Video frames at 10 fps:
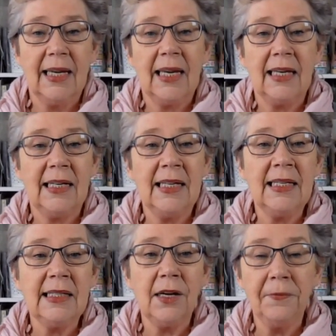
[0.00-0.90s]
It
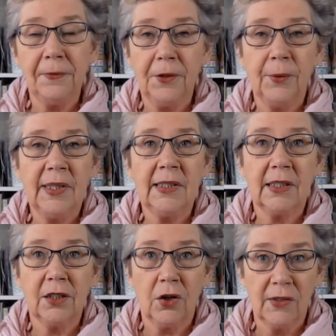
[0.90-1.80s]
is a fluid
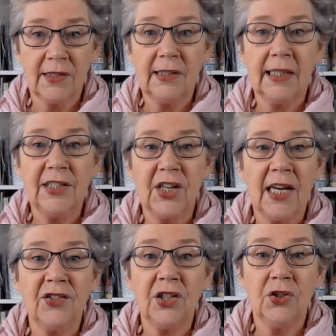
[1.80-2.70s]
and constantly
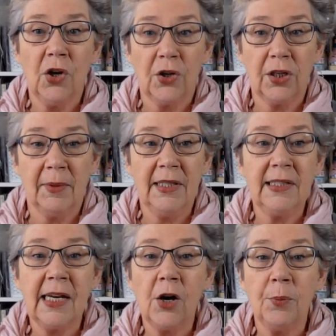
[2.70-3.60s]
changing document
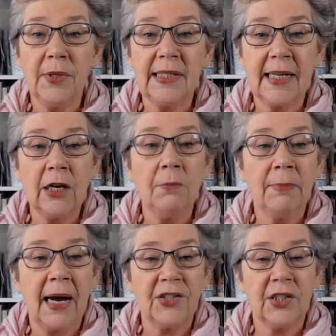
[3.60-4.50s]
to help you stay on
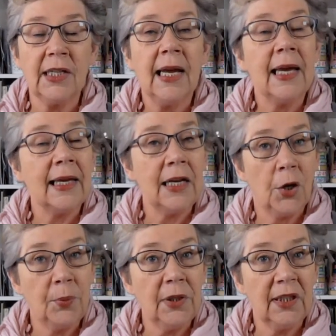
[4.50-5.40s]
budget and
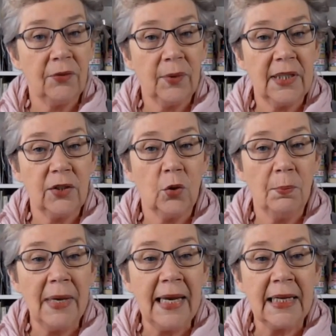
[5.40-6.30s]
help you live within your
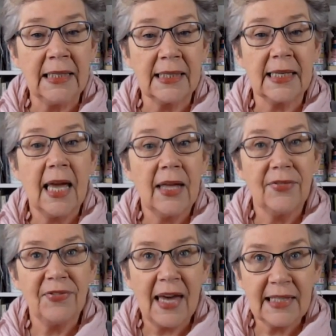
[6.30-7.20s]
means.
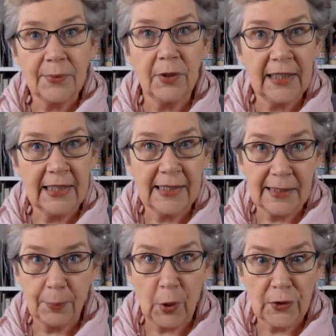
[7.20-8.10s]
That's what it is
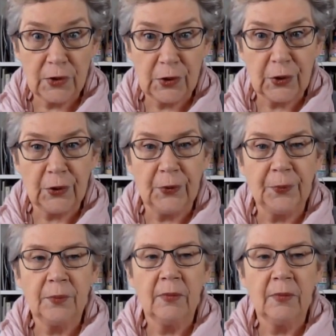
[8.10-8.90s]
supposed to do.